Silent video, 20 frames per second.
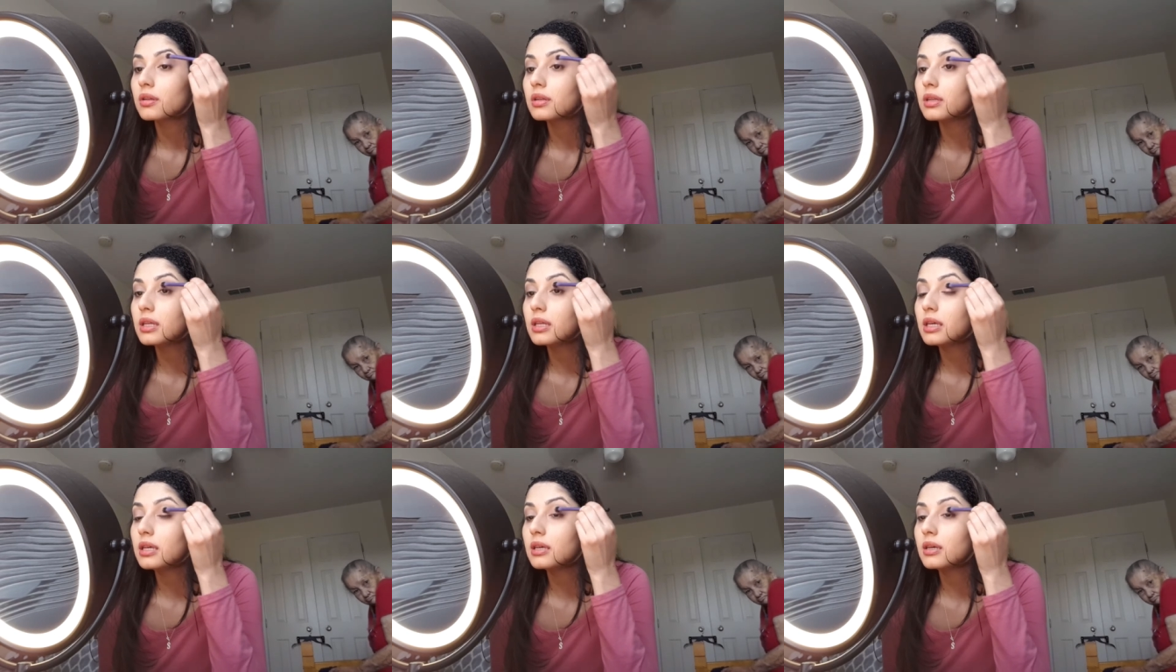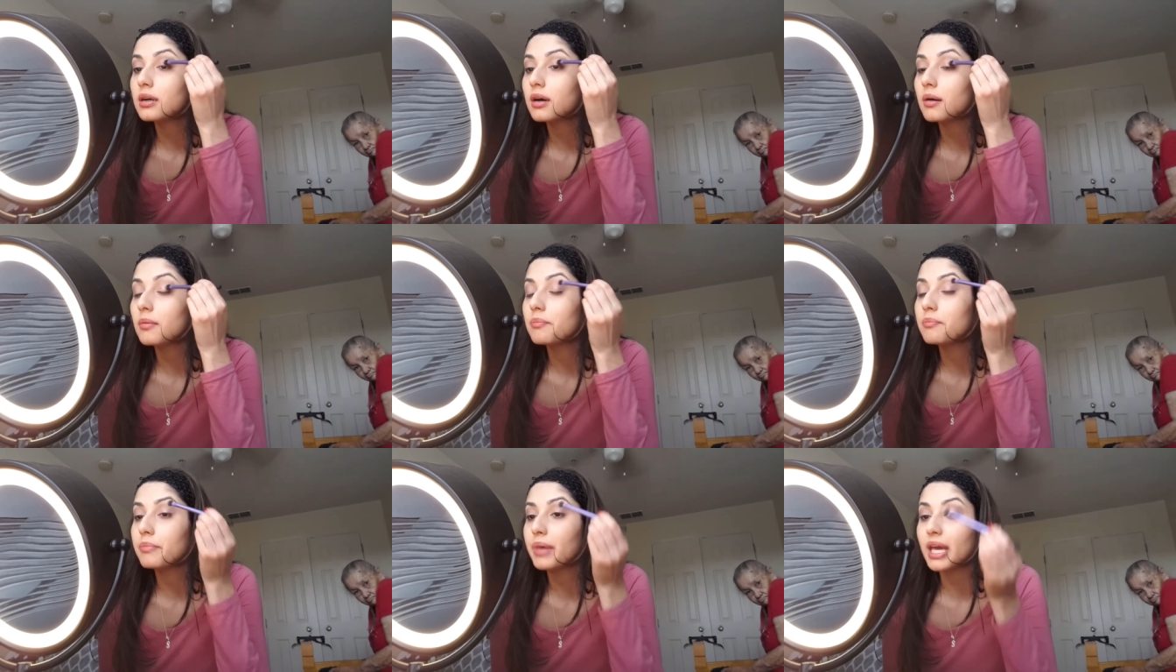the
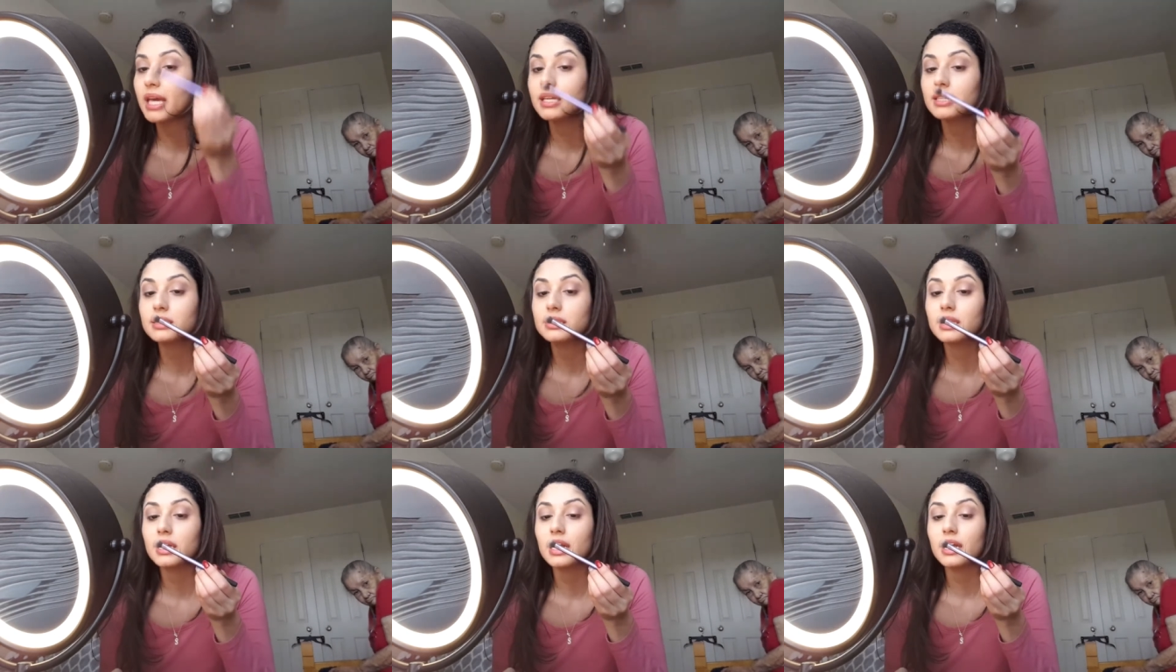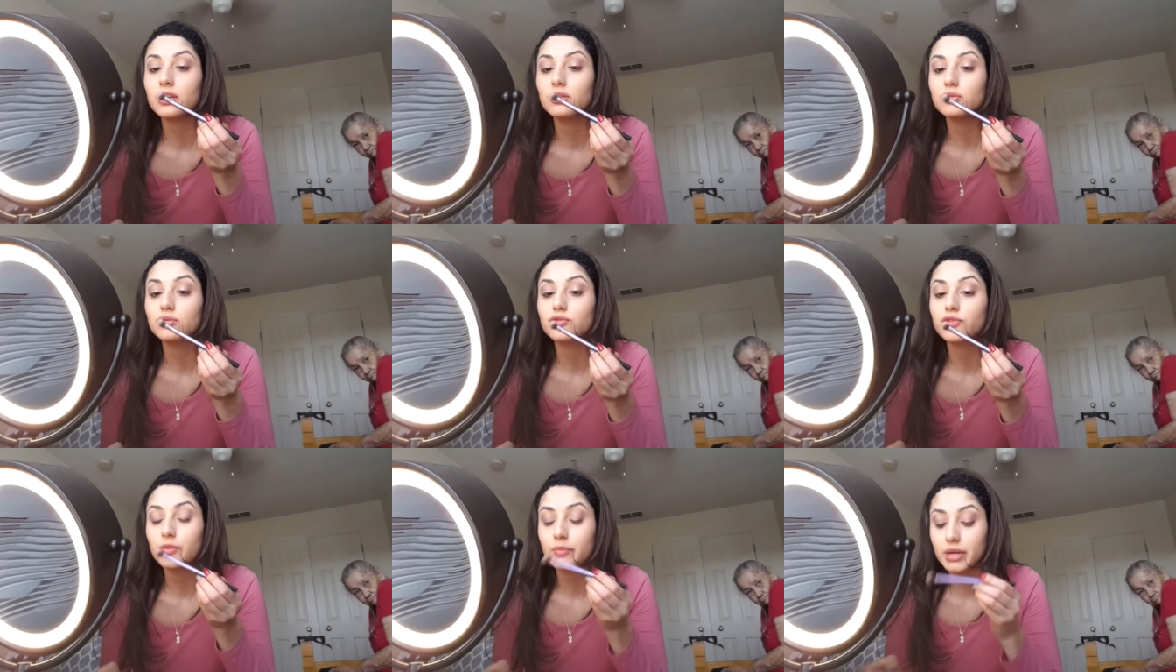base that I
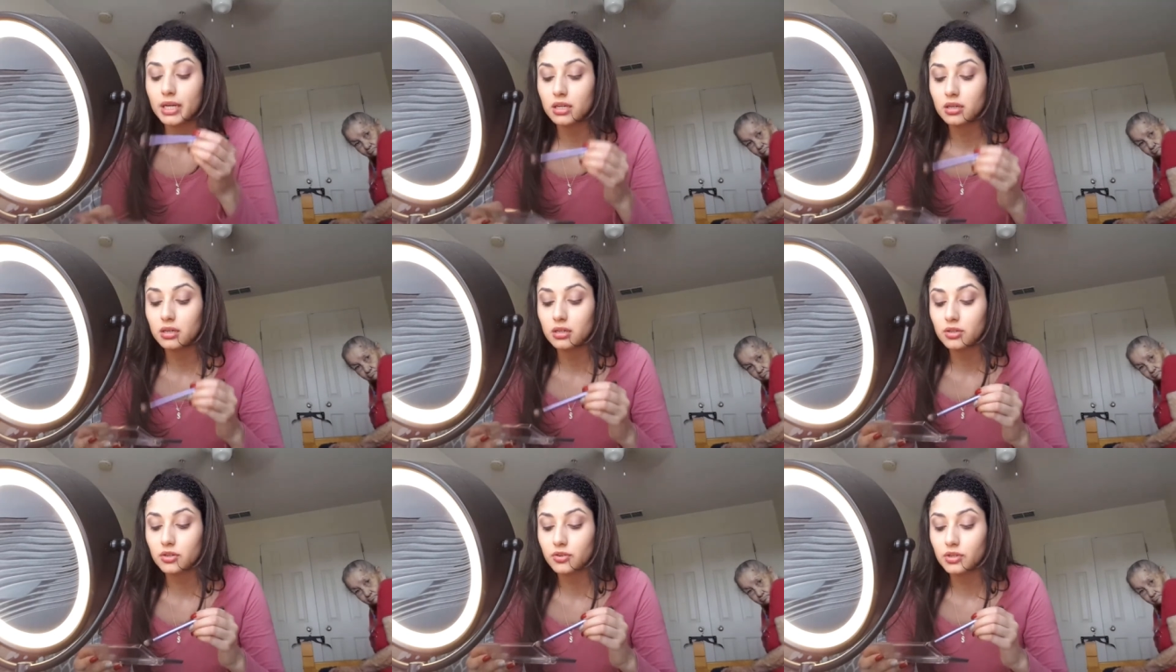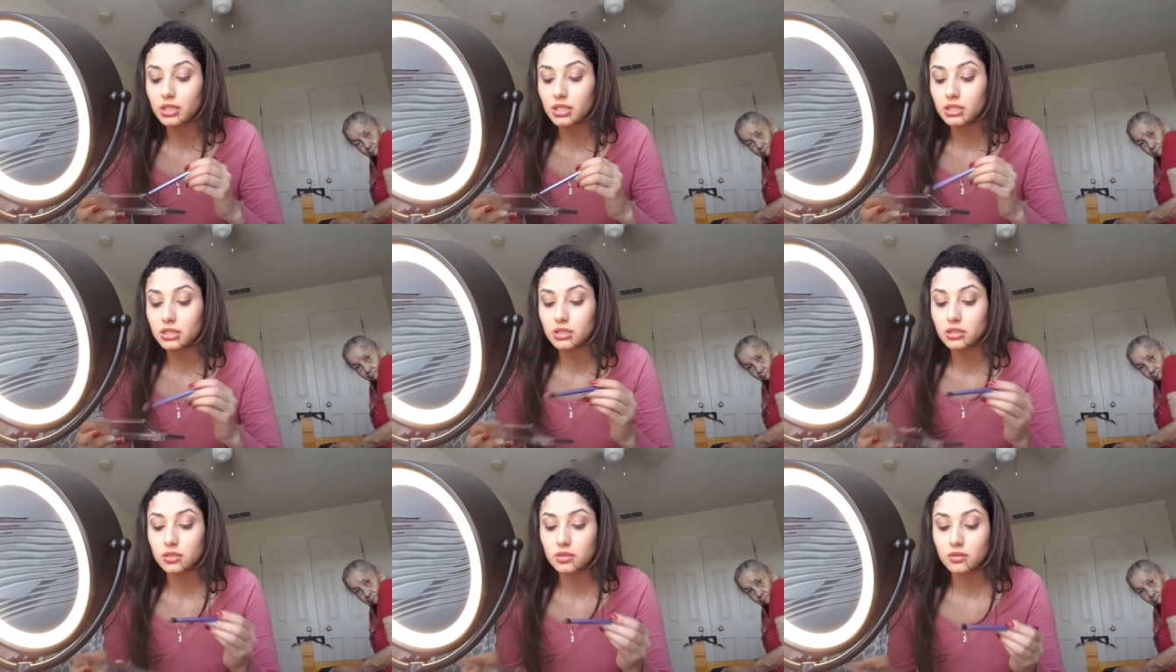use for my cut
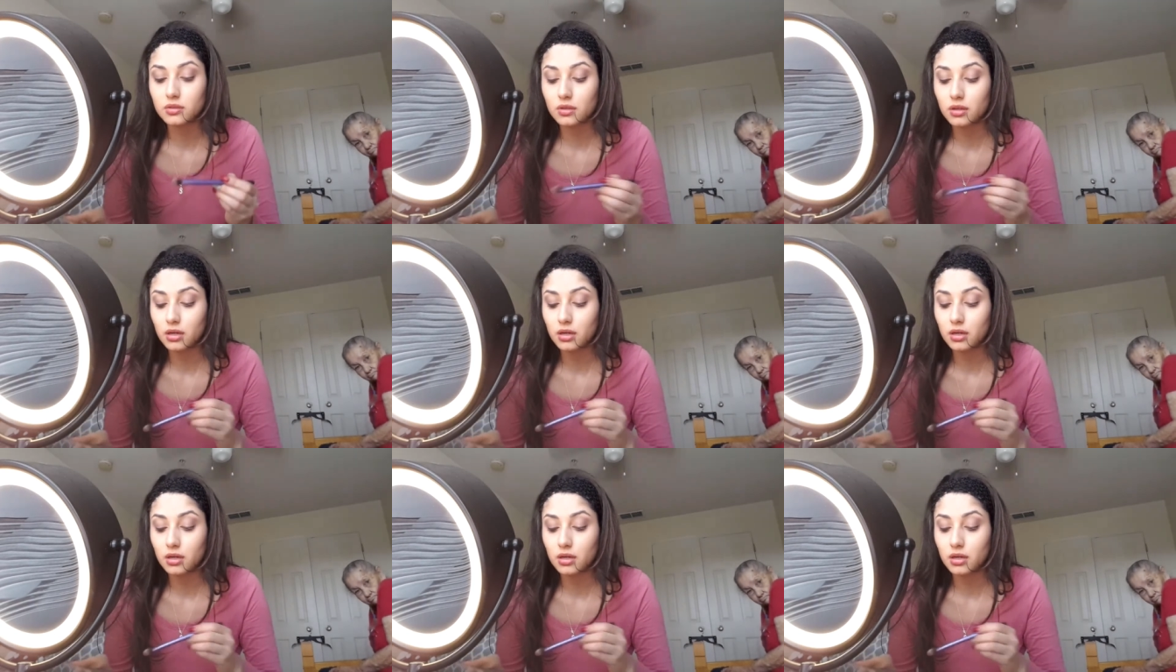crease.